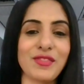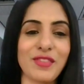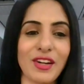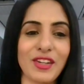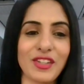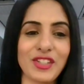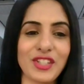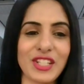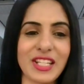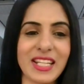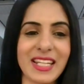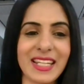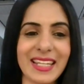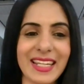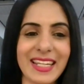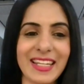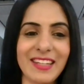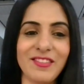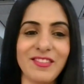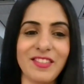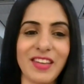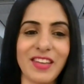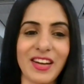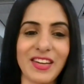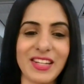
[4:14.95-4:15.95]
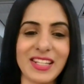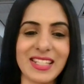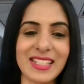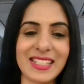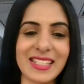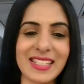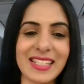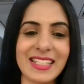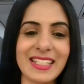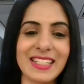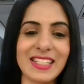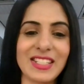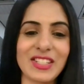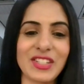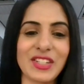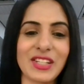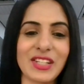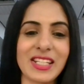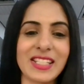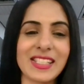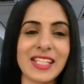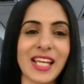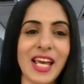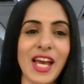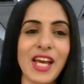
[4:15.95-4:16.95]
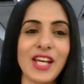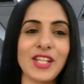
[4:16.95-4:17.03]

functioning in various industries.